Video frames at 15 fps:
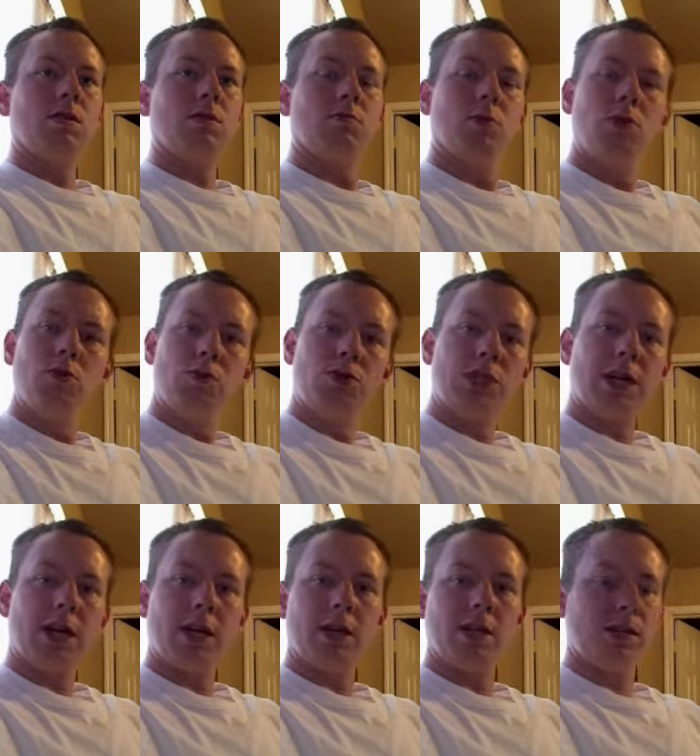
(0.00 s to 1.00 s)

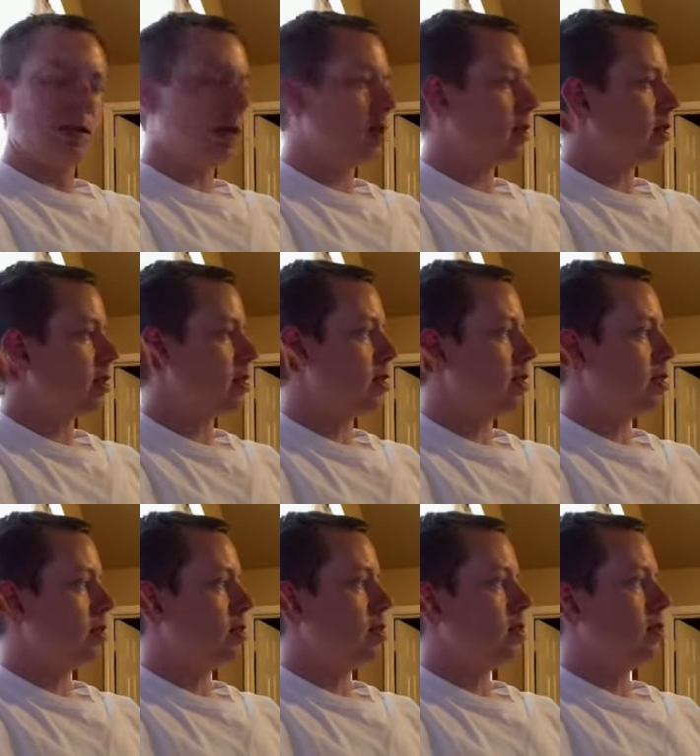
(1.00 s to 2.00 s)
moonshine and things like
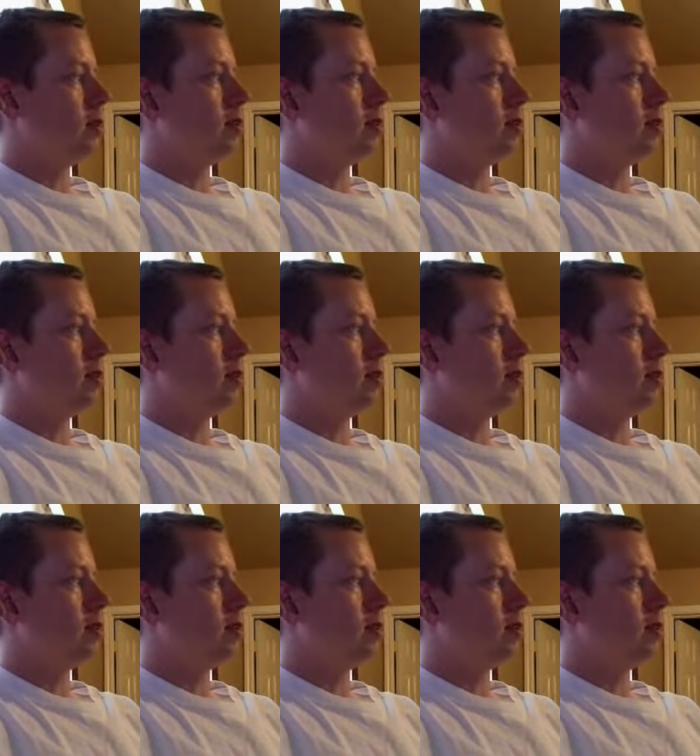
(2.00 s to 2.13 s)
this?